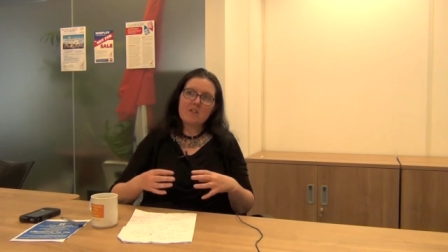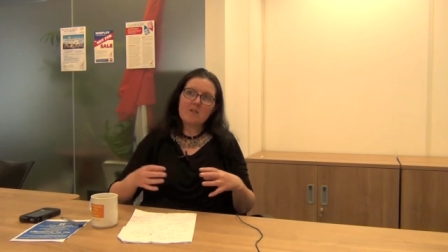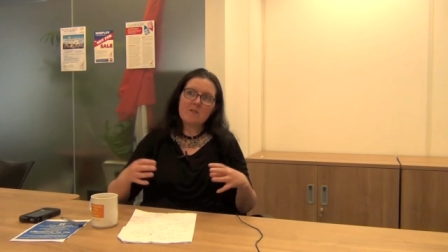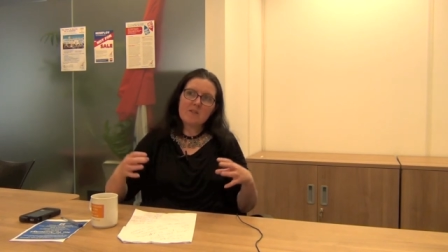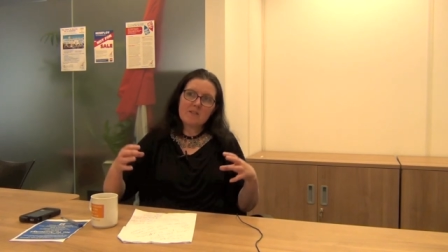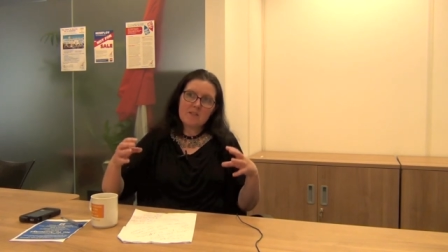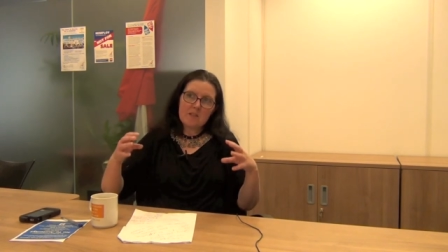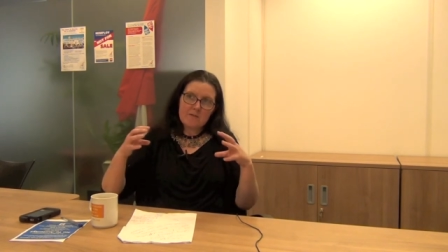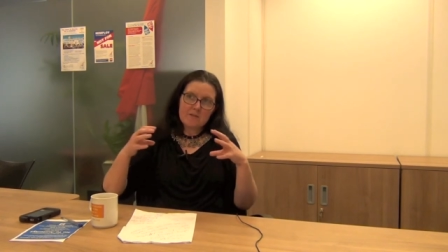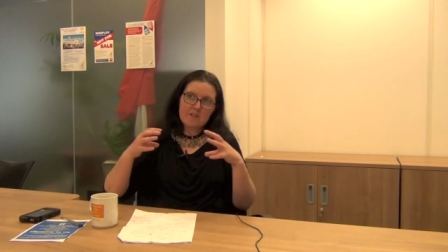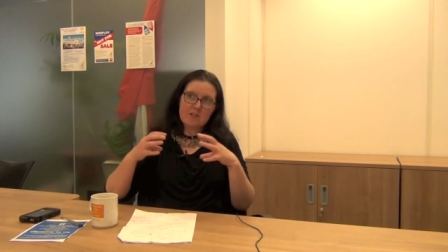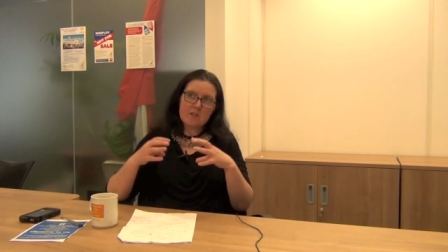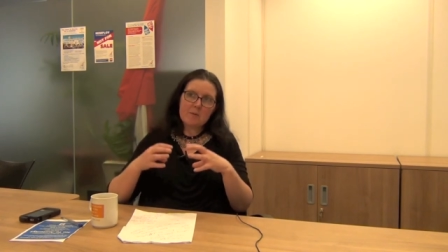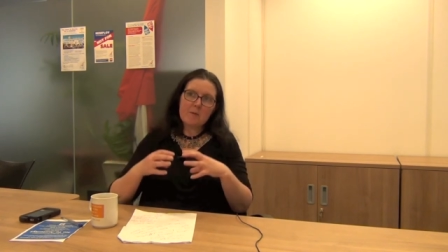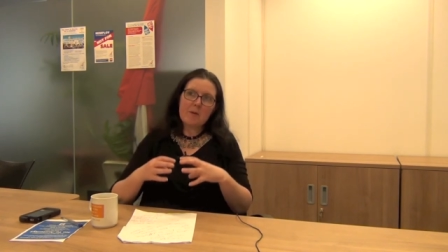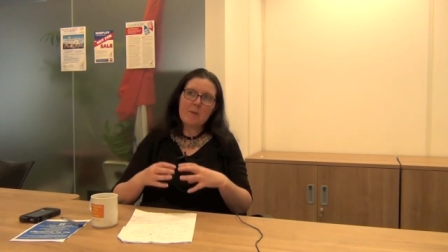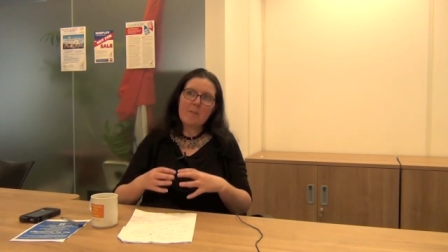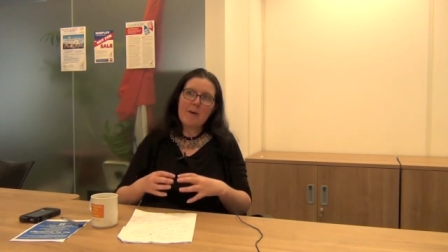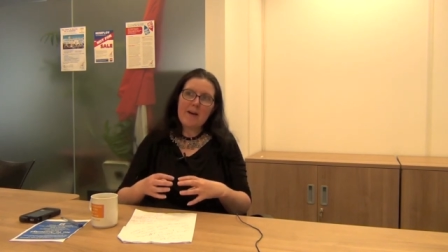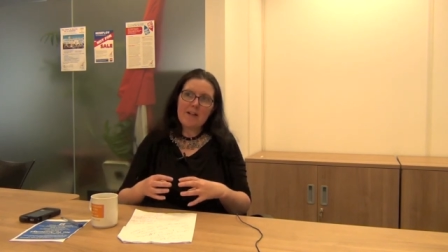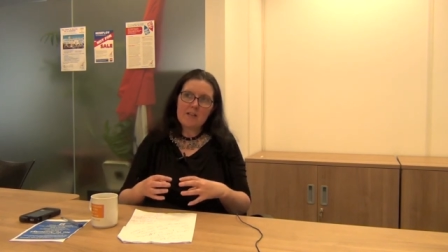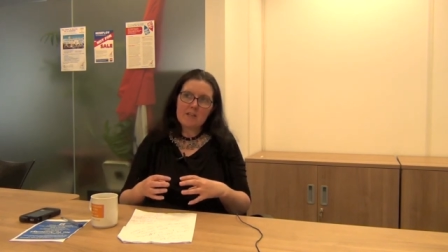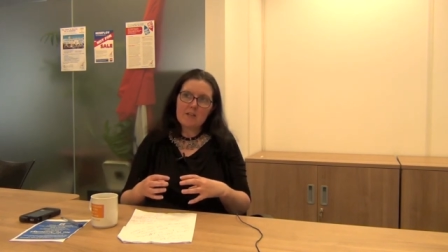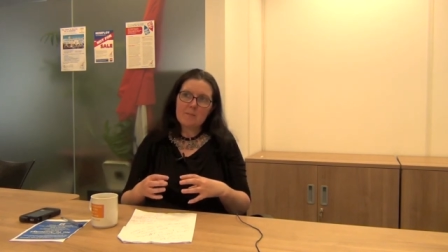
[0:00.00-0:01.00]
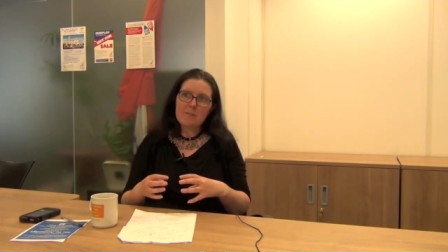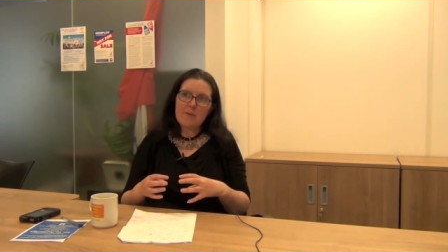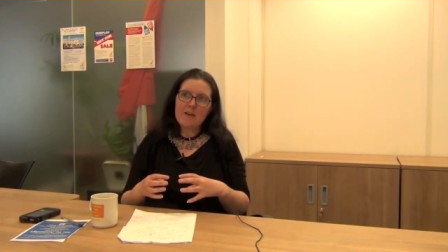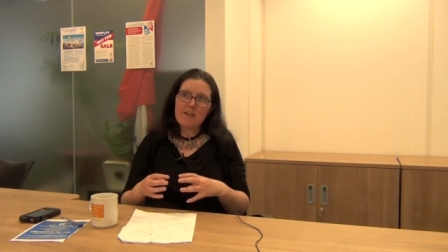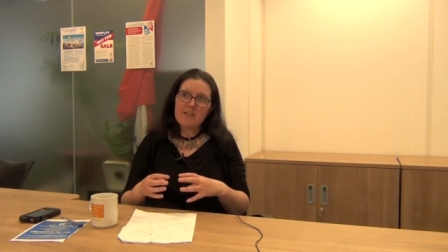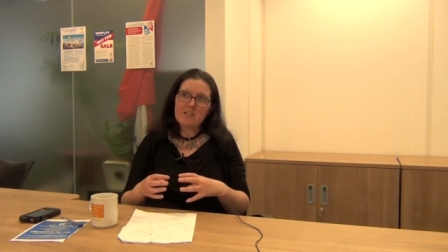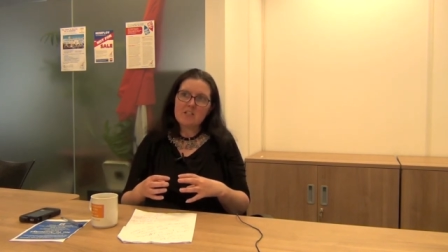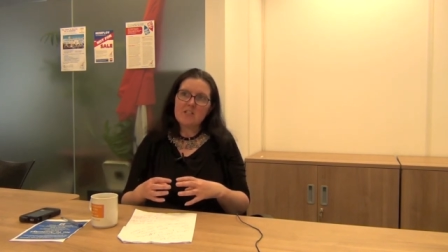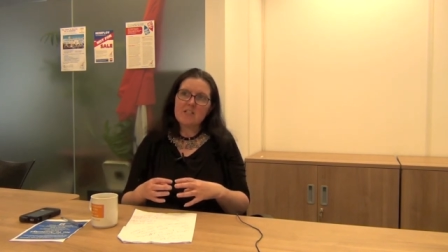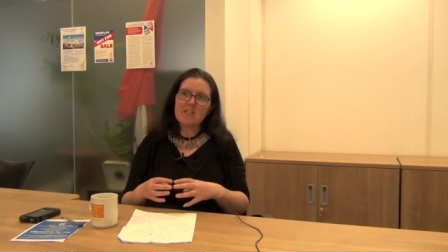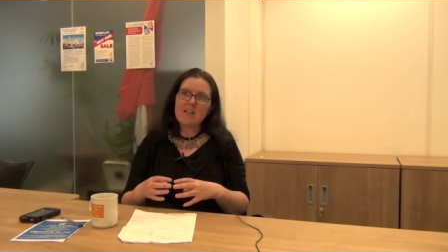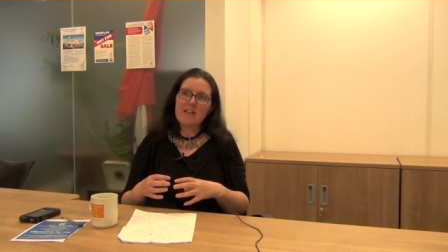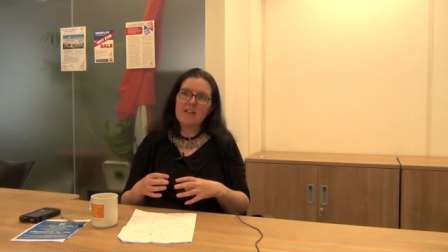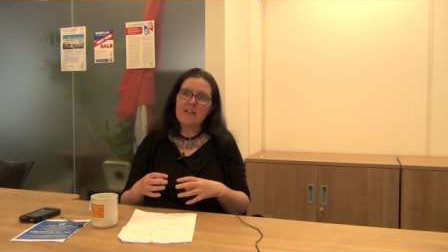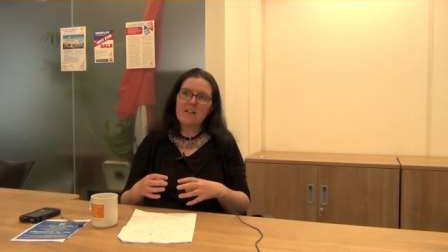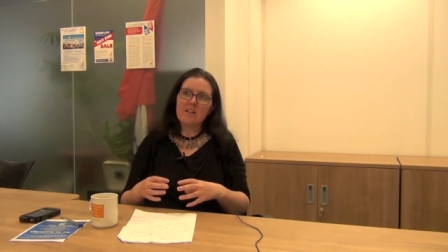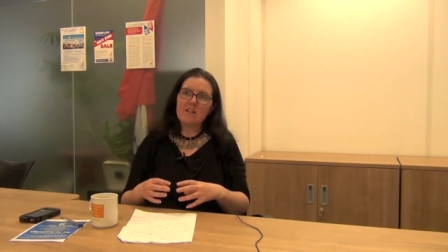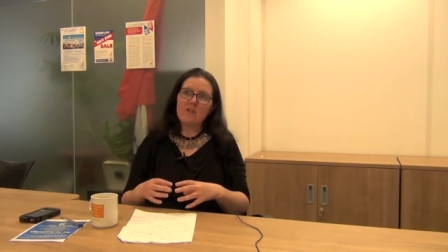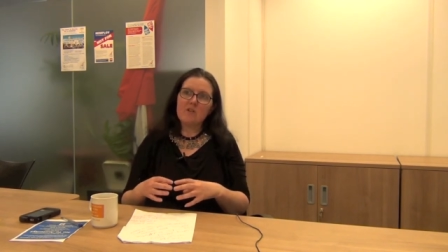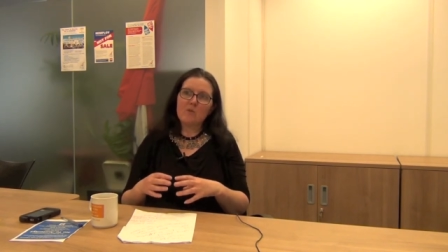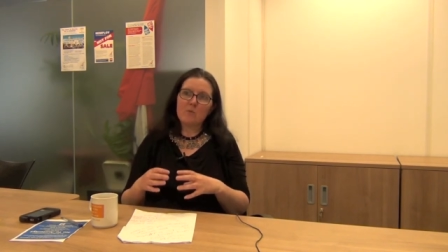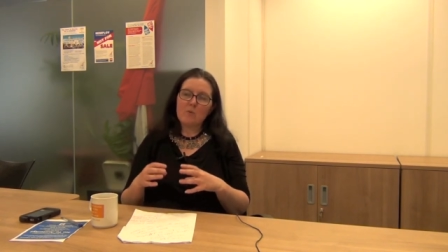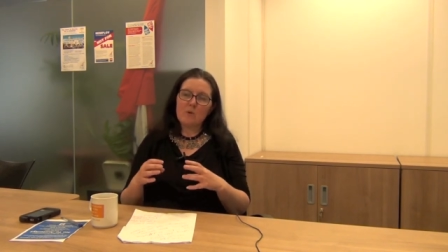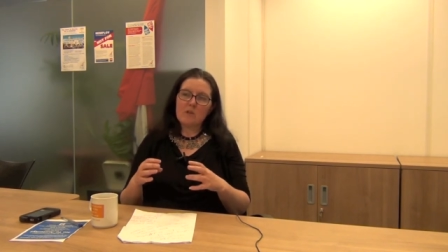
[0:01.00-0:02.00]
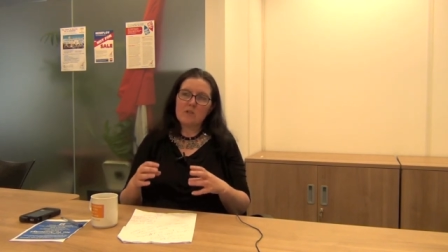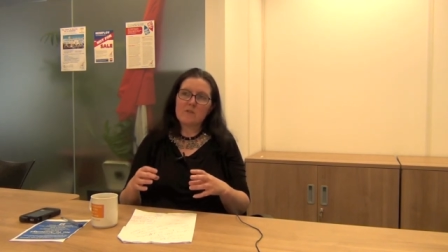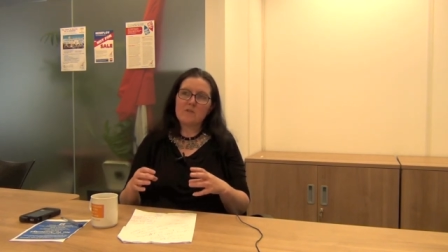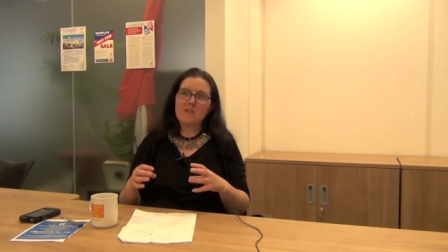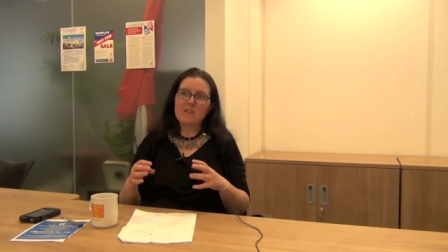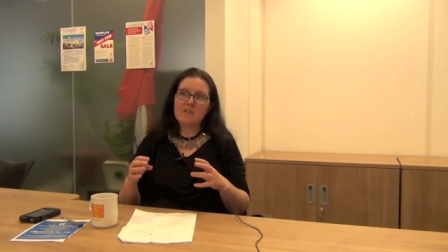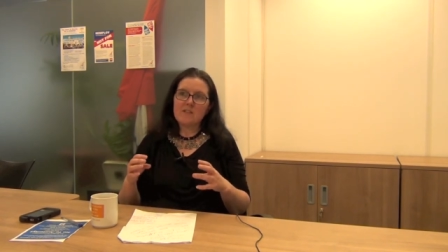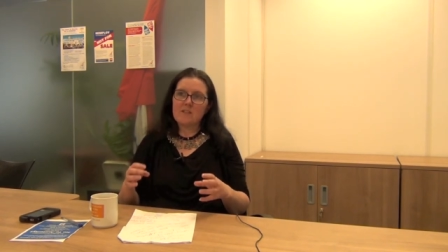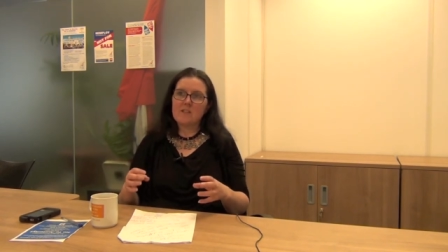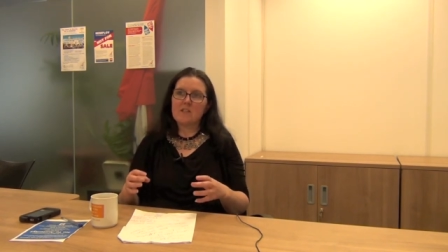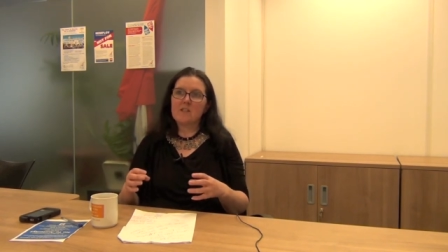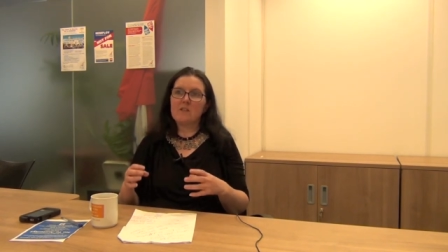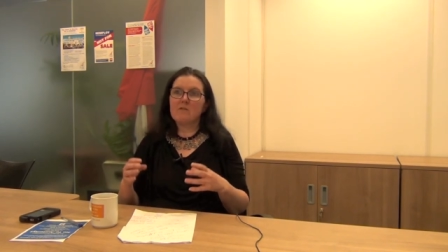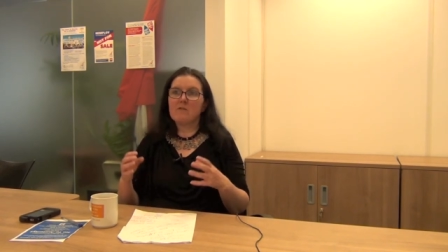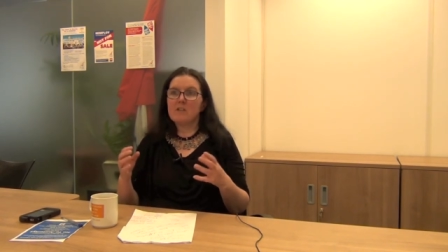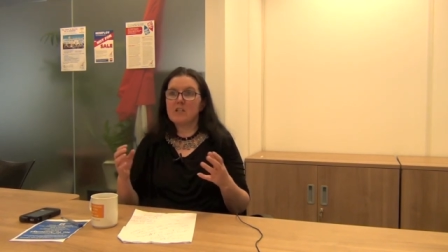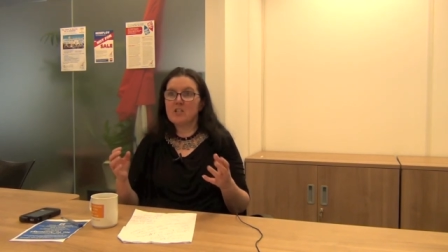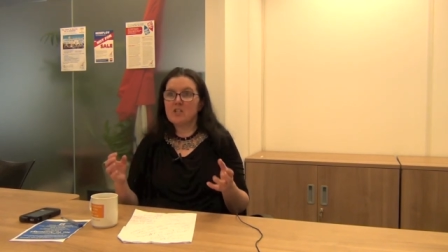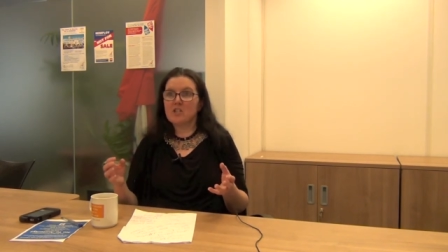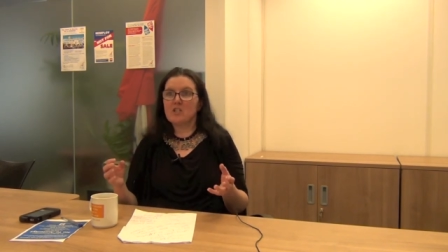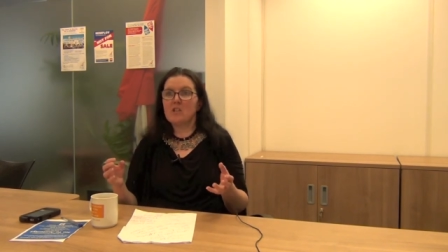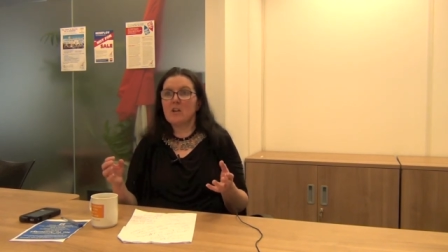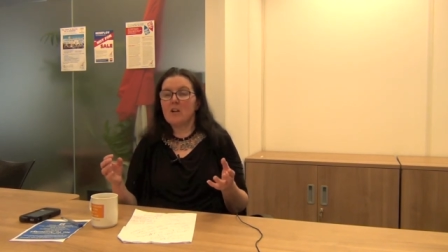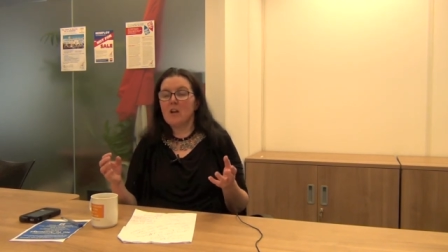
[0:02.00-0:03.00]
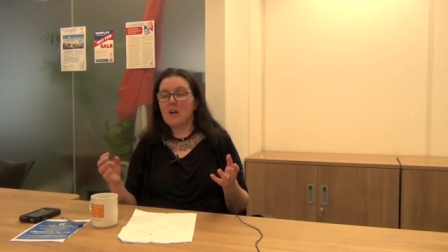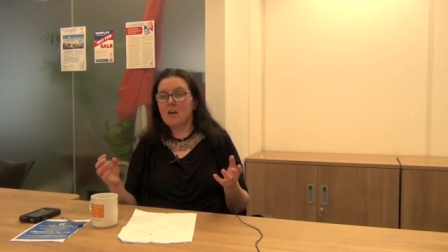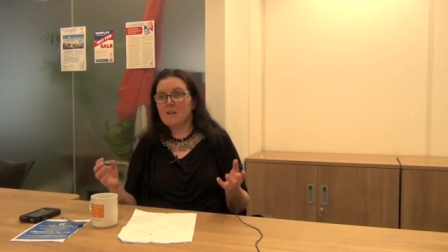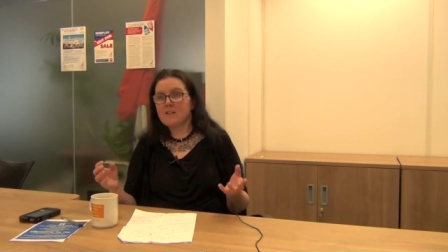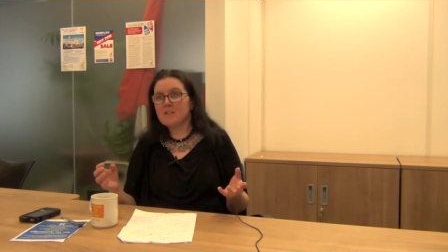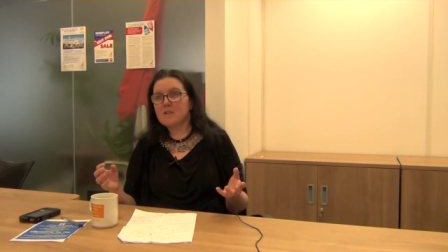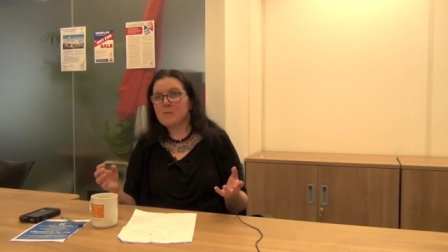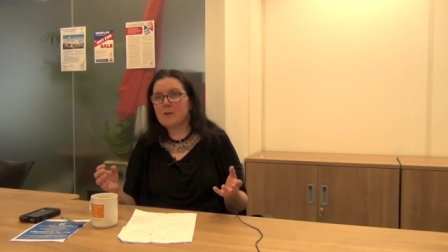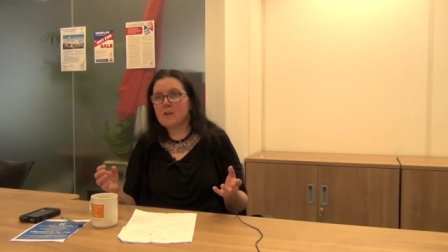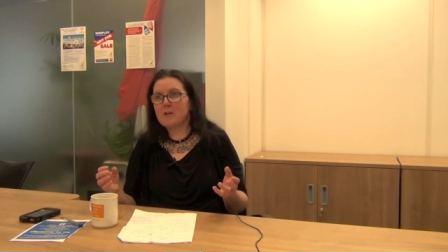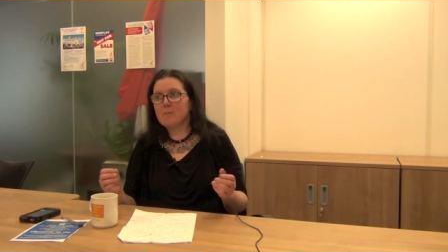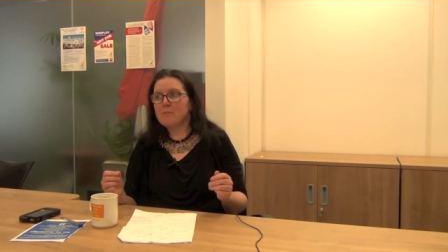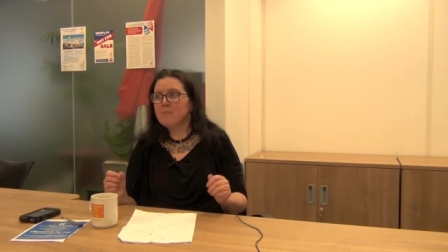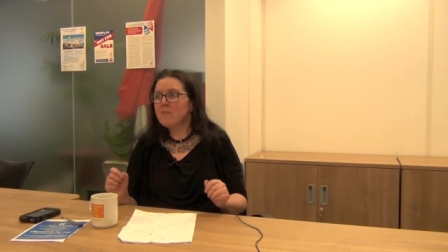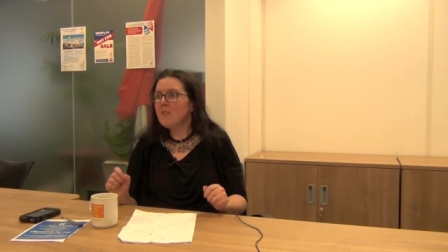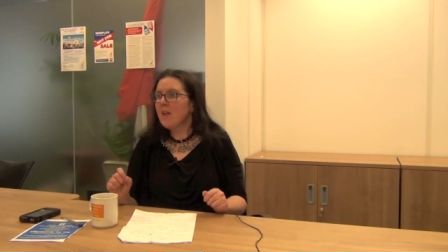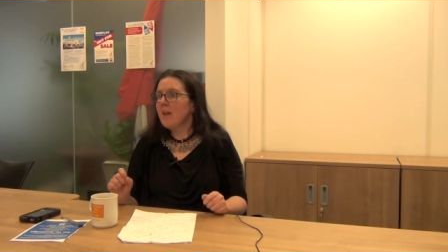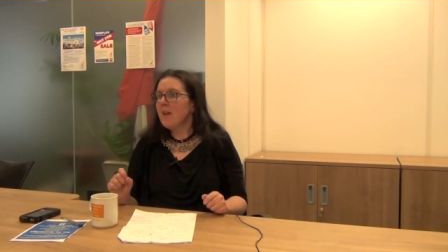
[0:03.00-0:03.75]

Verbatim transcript: those services to be amalgamated in the Waterford City Regional Hospital.